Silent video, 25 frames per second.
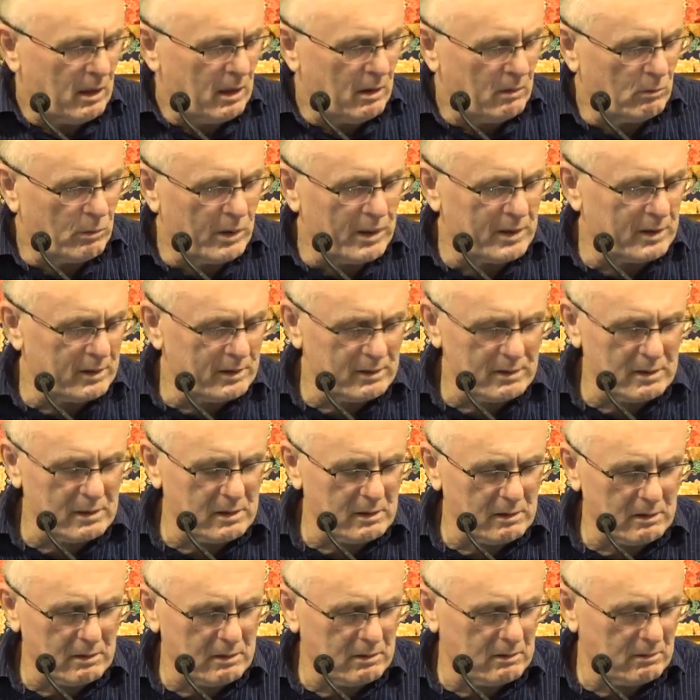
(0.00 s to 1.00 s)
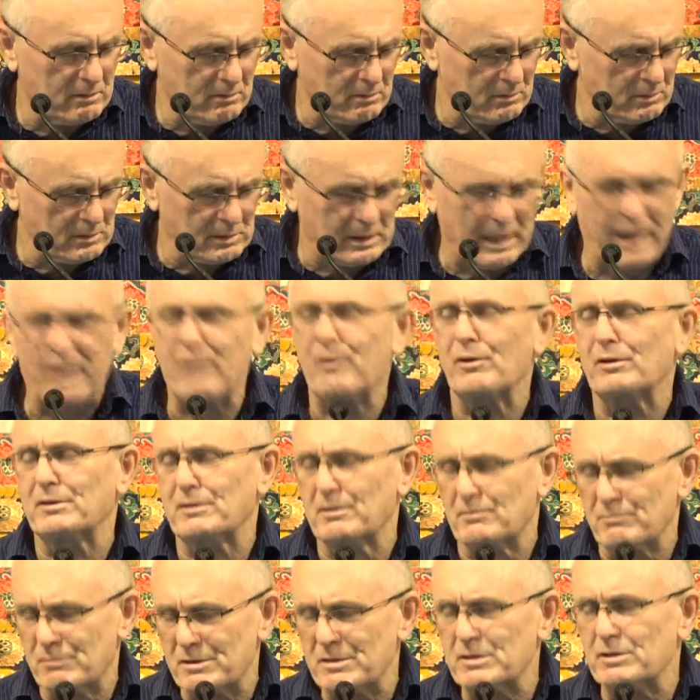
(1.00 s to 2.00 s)
one of the
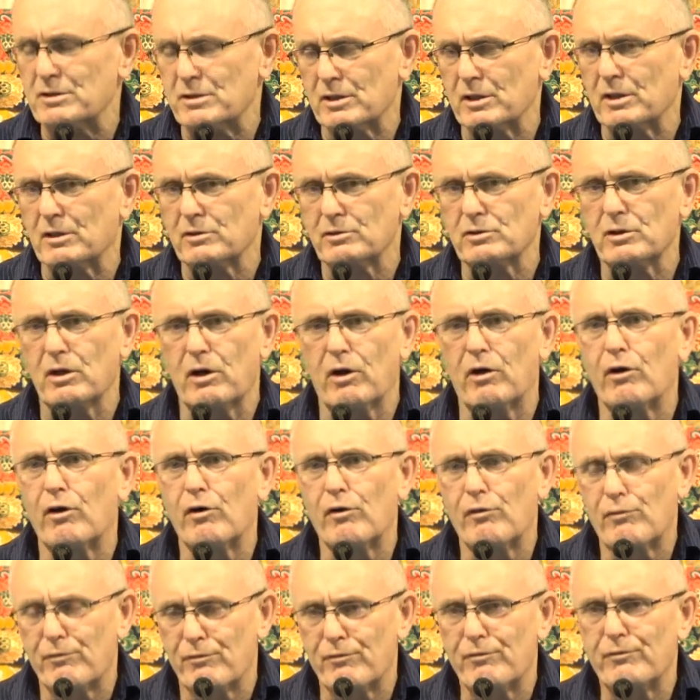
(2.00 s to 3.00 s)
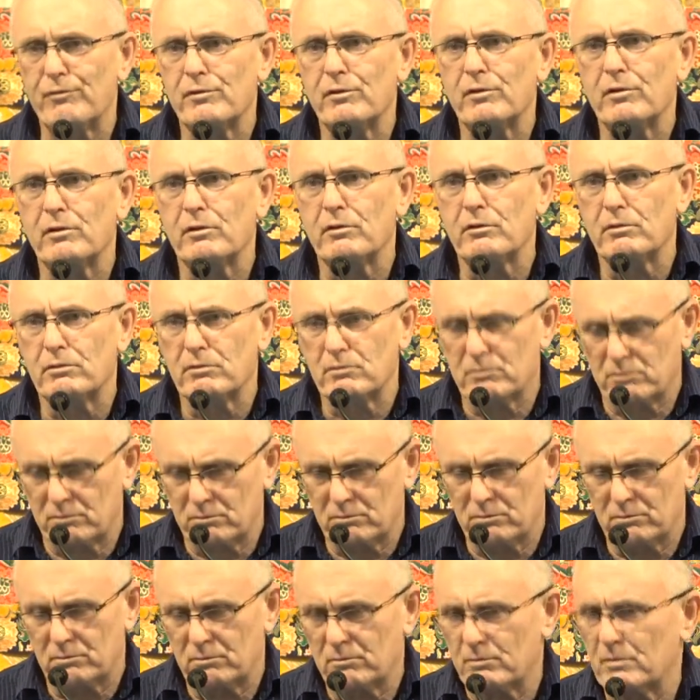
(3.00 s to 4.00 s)
characteristics of
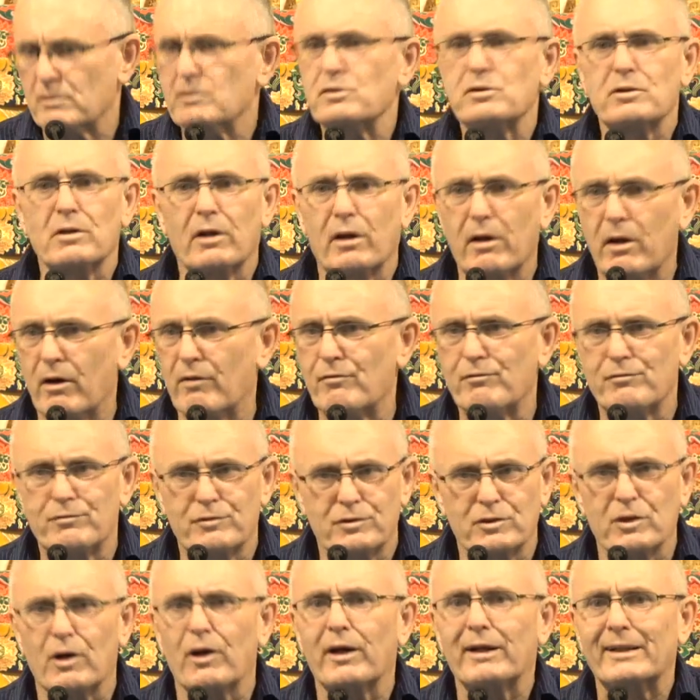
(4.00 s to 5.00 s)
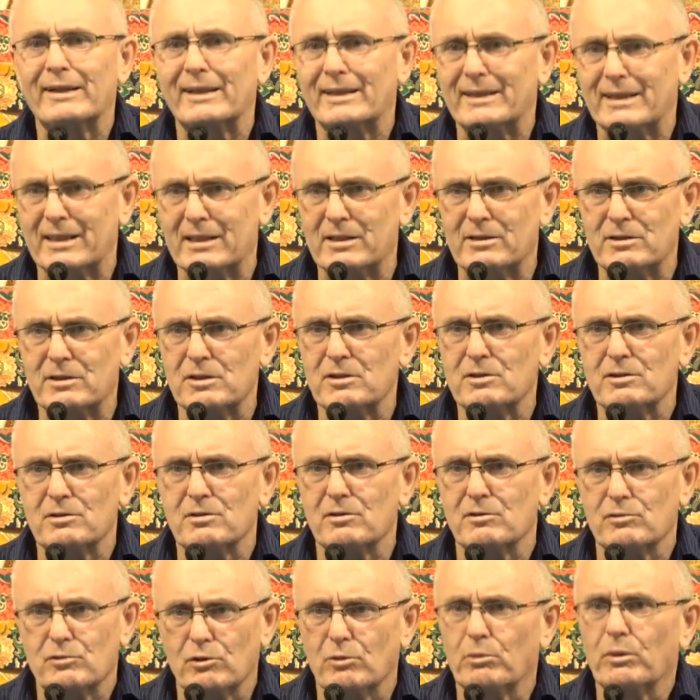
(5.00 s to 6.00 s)
cyclic
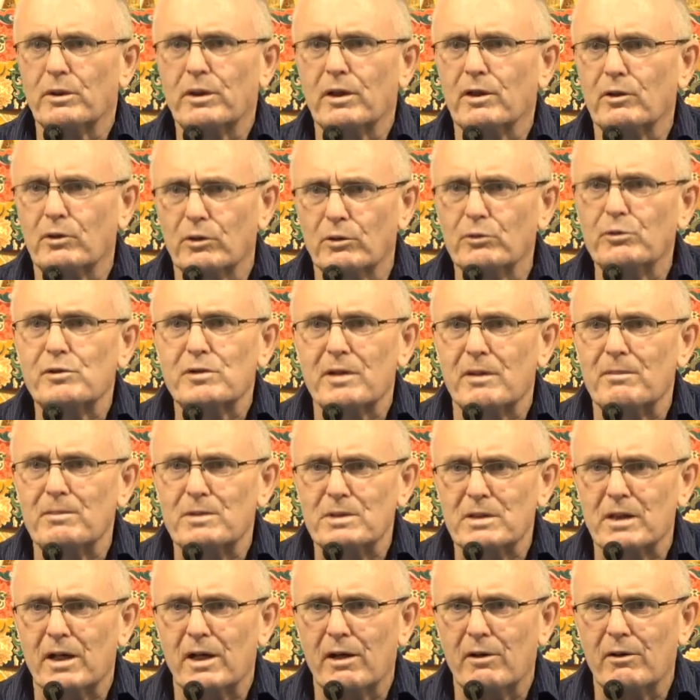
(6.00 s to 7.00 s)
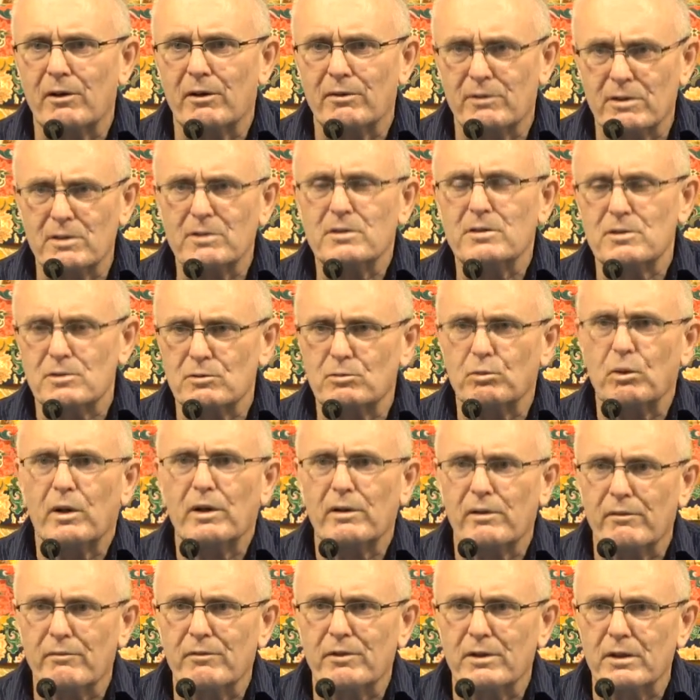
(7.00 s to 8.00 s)
existence, or what they call samsara. This is one
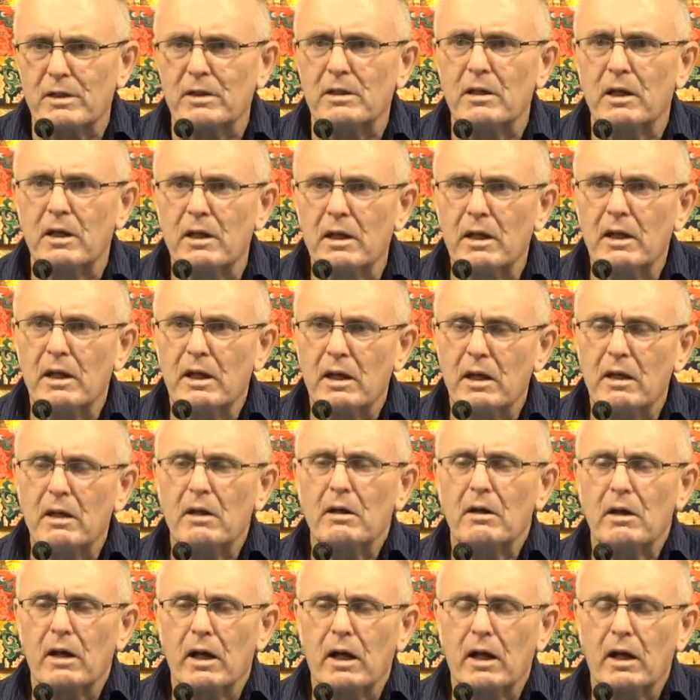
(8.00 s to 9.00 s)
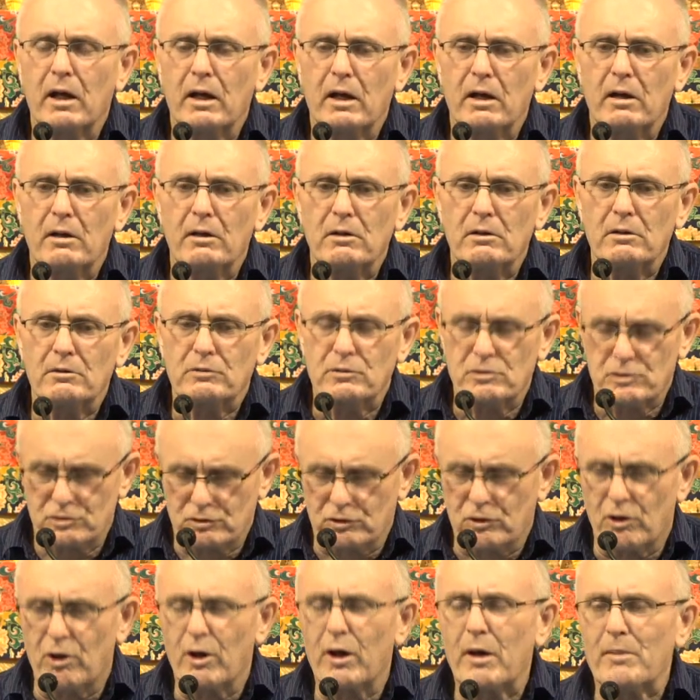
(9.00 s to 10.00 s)
of the
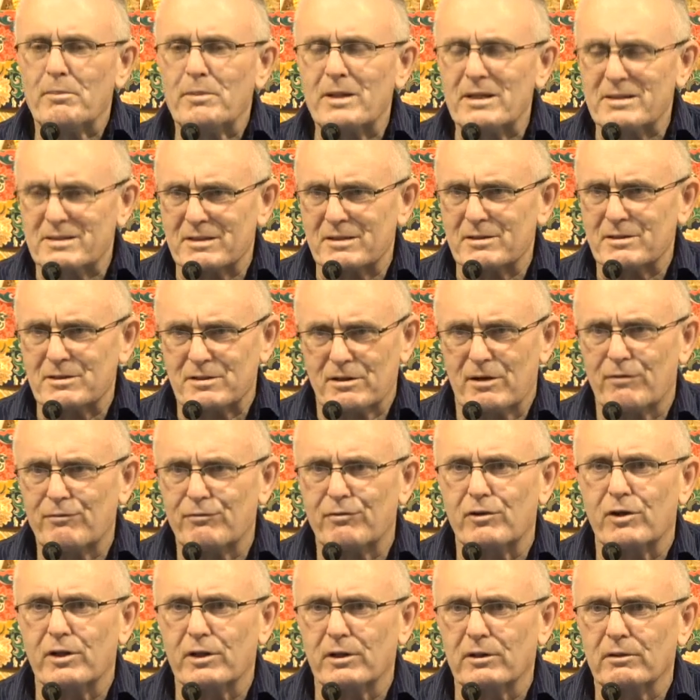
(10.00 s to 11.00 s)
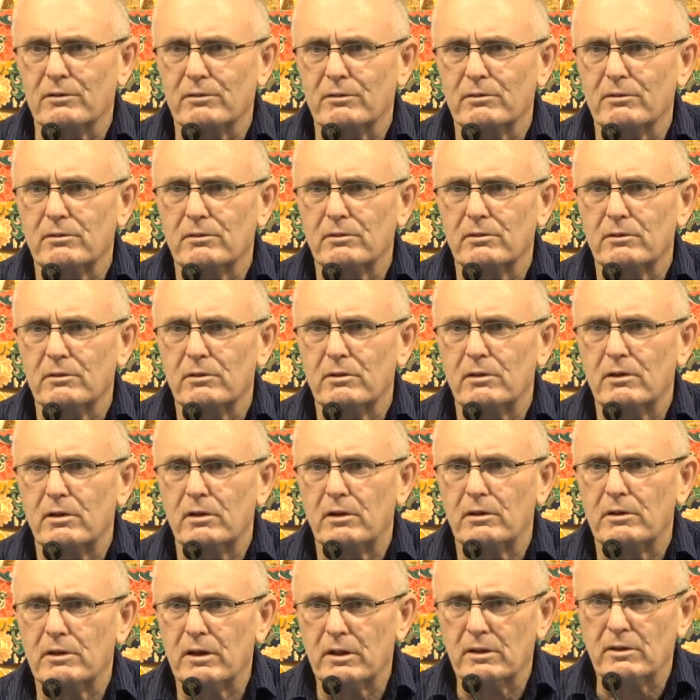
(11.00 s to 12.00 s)
described as a suffering,
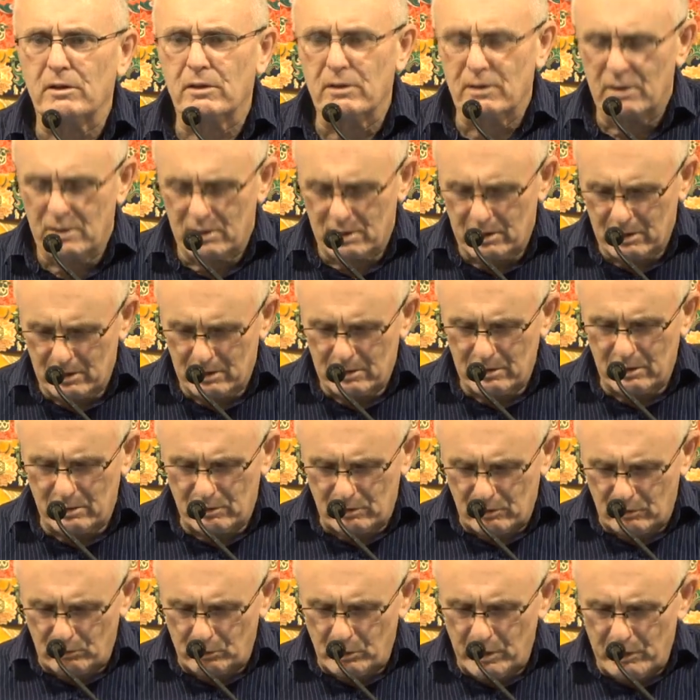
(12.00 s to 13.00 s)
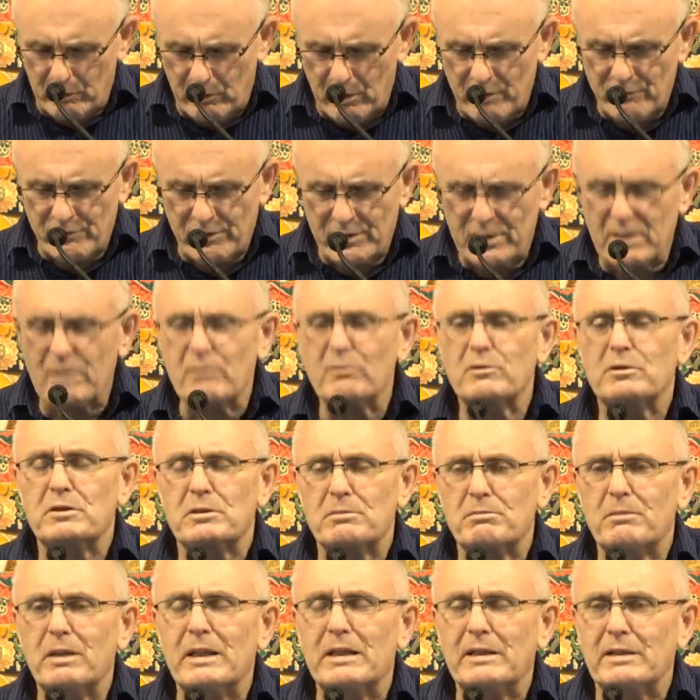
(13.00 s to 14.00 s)
that wherever there is
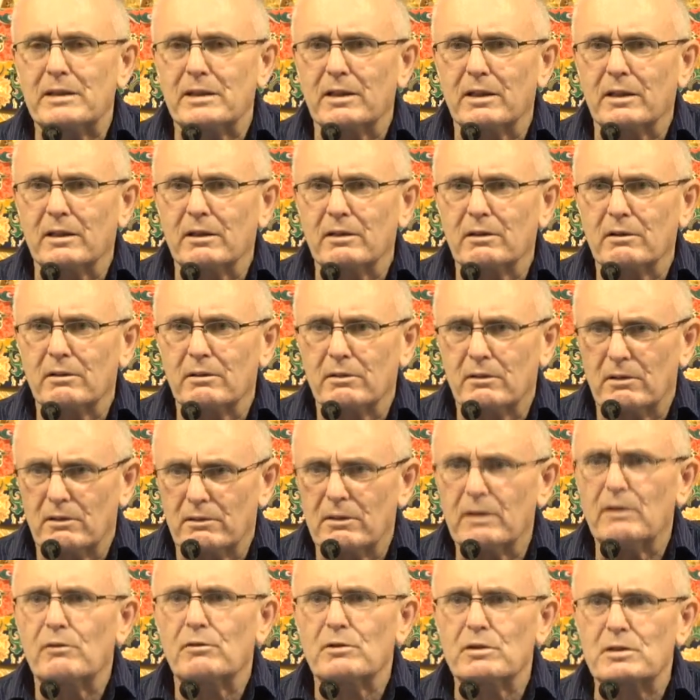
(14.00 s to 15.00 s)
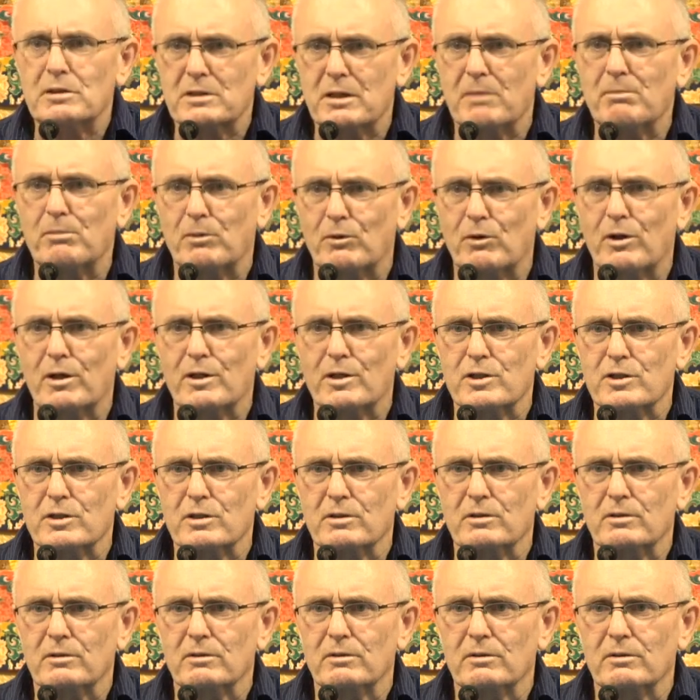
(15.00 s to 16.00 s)
meeting, there is separation,